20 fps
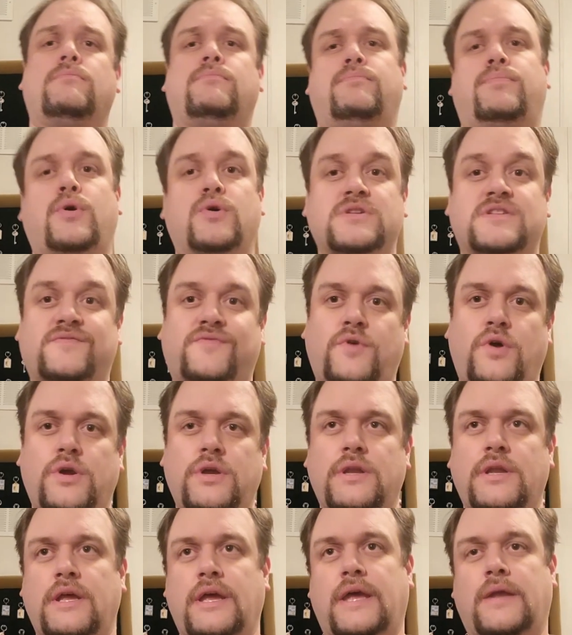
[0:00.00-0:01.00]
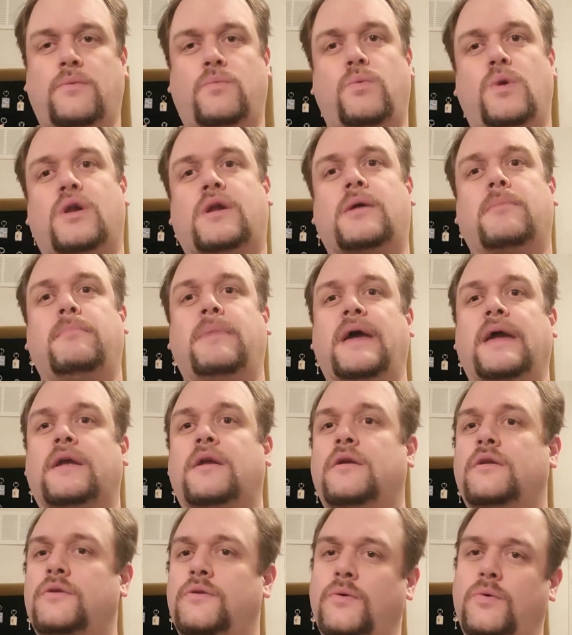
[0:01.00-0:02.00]
Prost, Freunde, and welcome
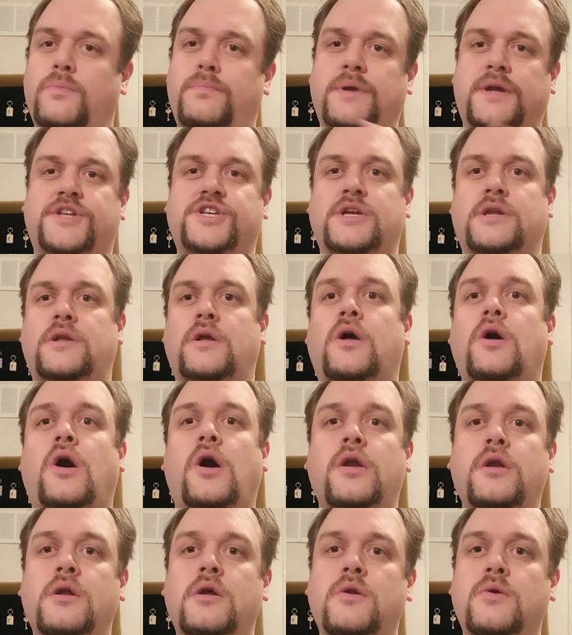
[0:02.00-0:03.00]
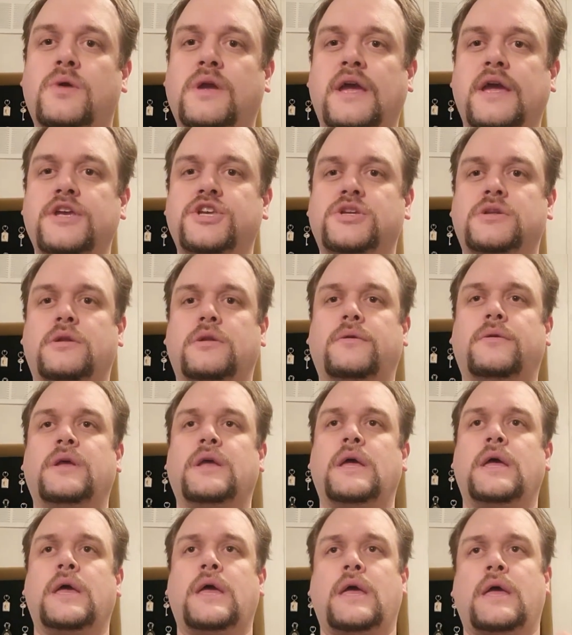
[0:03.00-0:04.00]
back to Beerchat on location.
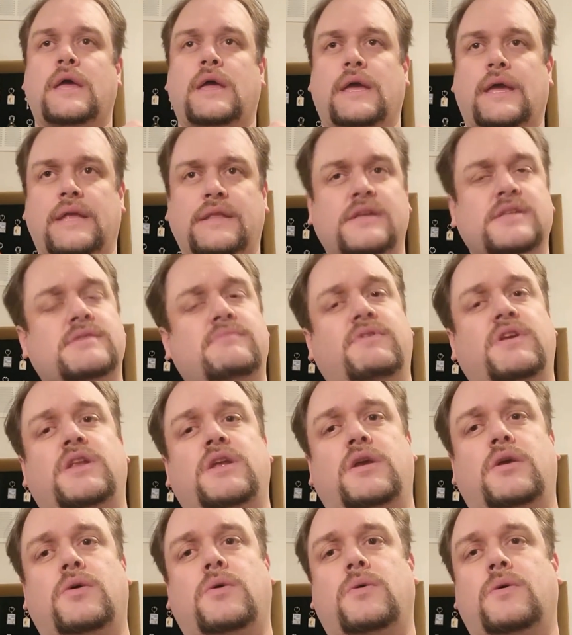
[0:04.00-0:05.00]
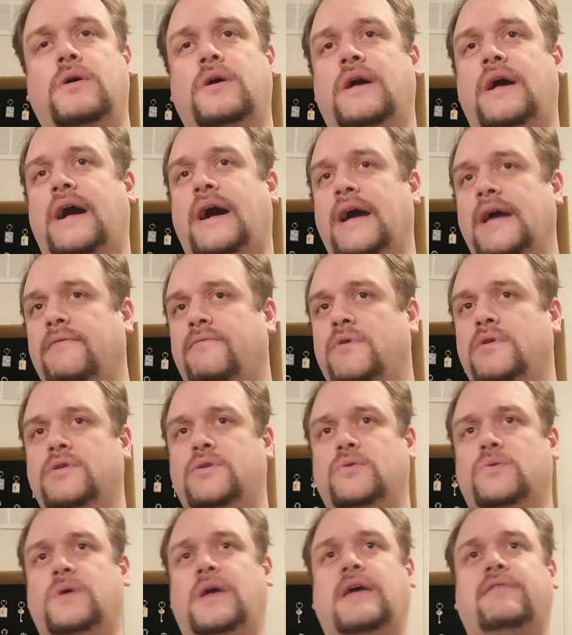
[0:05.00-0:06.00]
In this video, I want
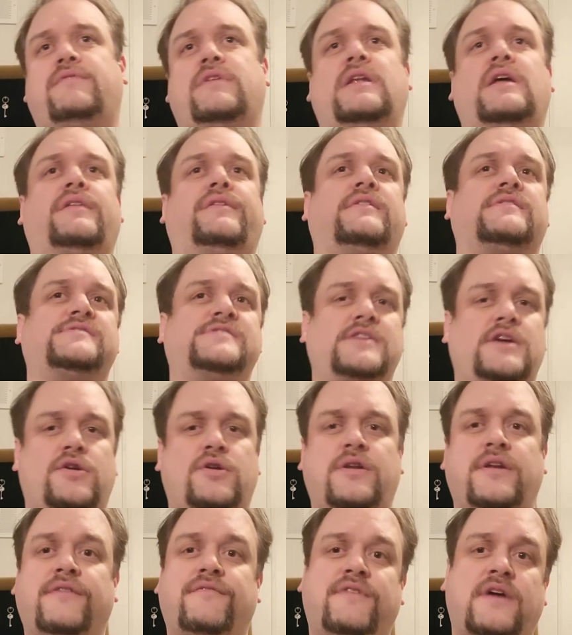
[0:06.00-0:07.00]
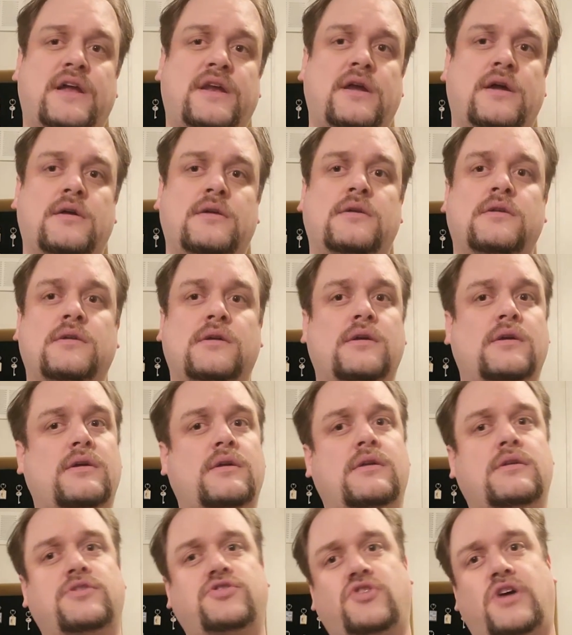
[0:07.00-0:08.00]
to have another Sierra Nevada
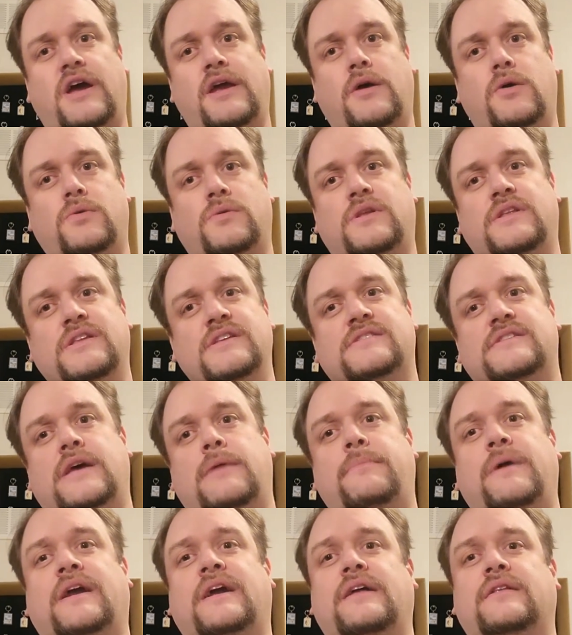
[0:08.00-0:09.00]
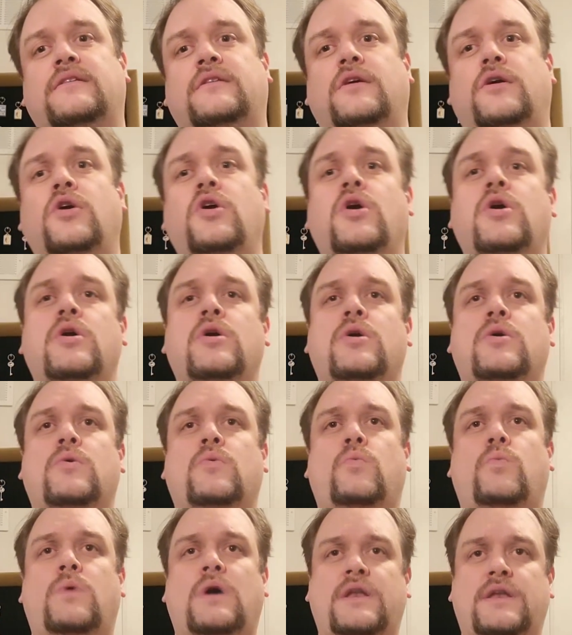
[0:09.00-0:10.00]
tryout, and this time I got the
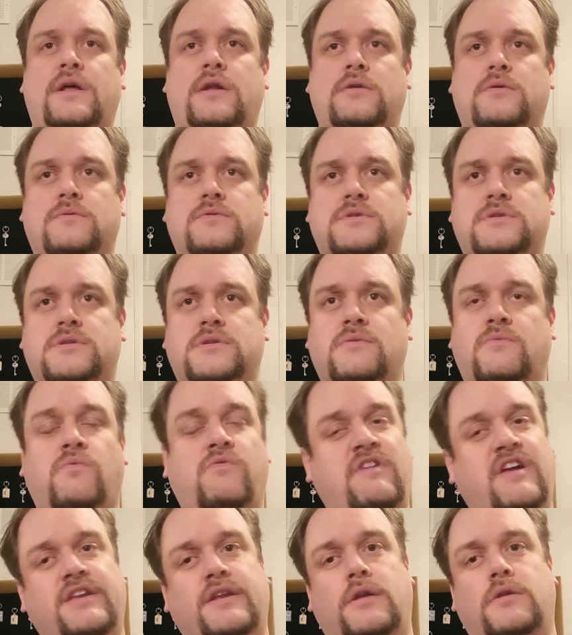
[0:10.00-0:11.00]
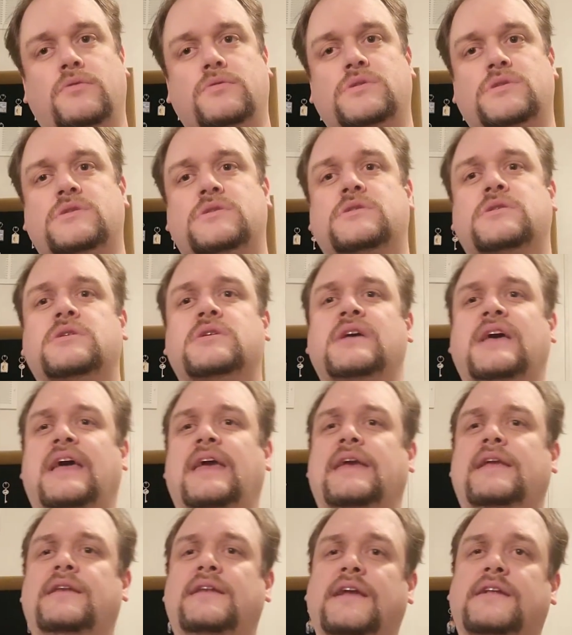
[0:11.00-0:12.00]
Wanderlust,
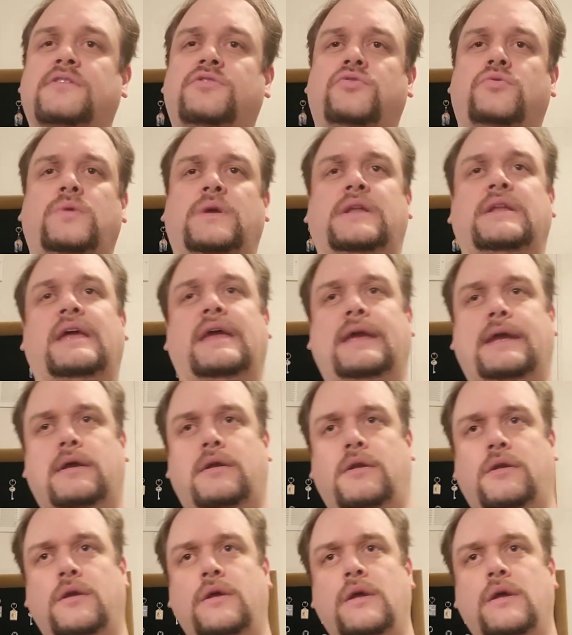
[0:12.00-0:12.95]
a Nectarine Ale.